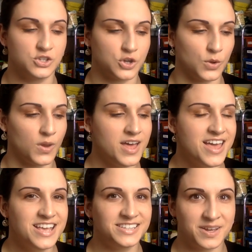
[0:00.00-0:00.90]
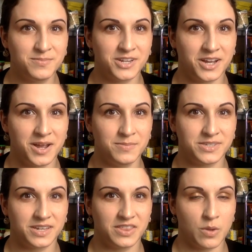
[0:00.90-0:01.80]
So,
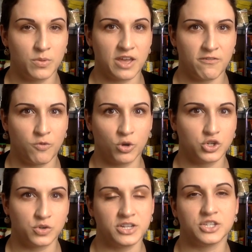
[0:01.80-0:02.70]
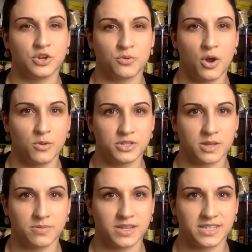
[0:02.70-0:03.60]
sometimes they would get four treats in a row or
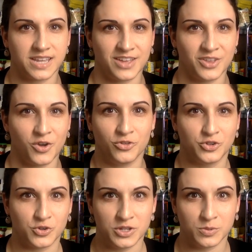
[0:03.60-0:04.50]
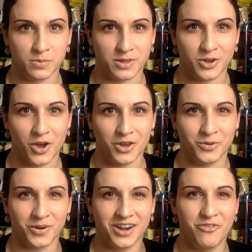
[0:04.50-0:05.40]
something, say, and then all the treats would be gone, or